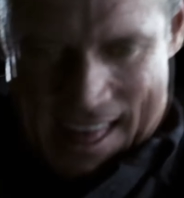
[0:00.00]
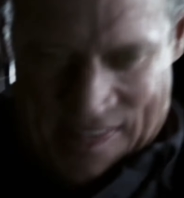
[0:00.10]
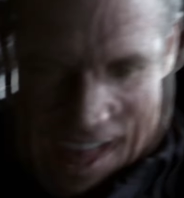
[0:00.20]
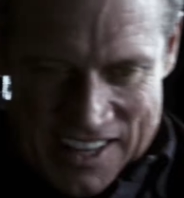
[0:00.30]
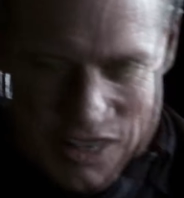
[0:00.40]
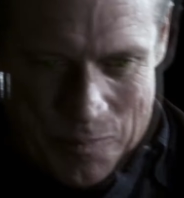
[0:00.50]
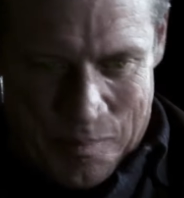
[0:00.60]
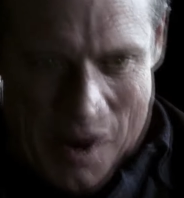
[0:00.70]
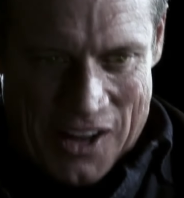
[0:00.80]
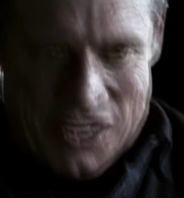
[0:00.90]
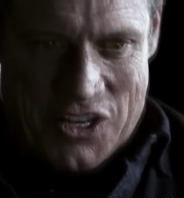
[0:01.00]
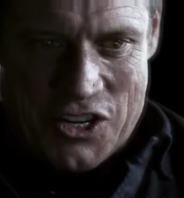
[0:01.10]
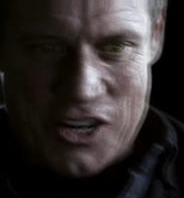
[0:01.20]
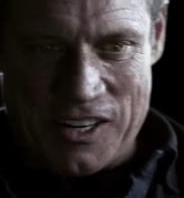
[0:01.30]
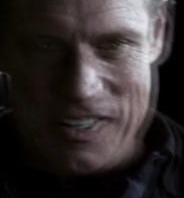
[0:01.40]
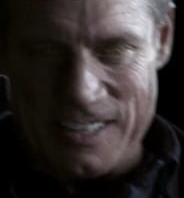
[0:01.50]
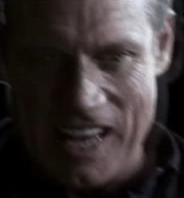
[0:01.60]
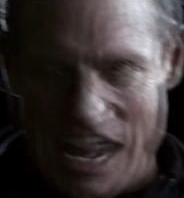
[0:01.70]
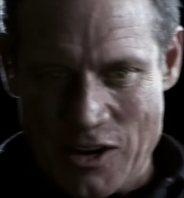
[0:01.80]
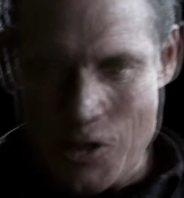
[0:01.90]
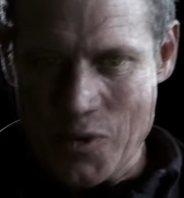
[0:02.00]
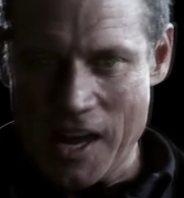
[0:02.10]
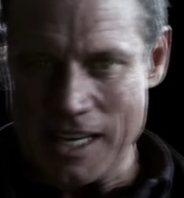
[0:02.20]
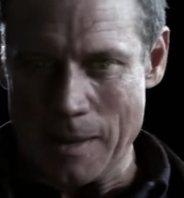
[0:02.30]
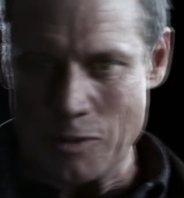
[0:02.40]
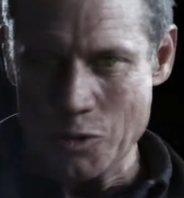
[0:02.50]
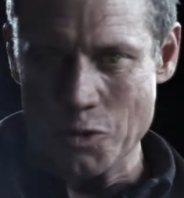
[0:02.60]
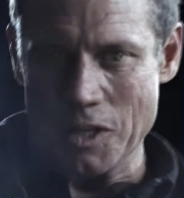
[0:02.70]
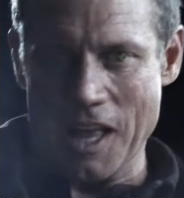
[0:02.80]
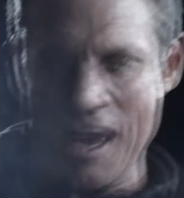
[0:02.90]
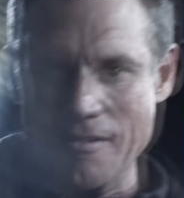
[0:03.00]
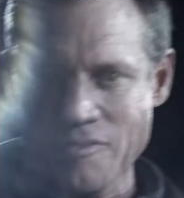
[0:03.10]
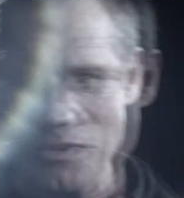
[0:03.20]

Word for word: thanks a bunch. I knew I kept you alive for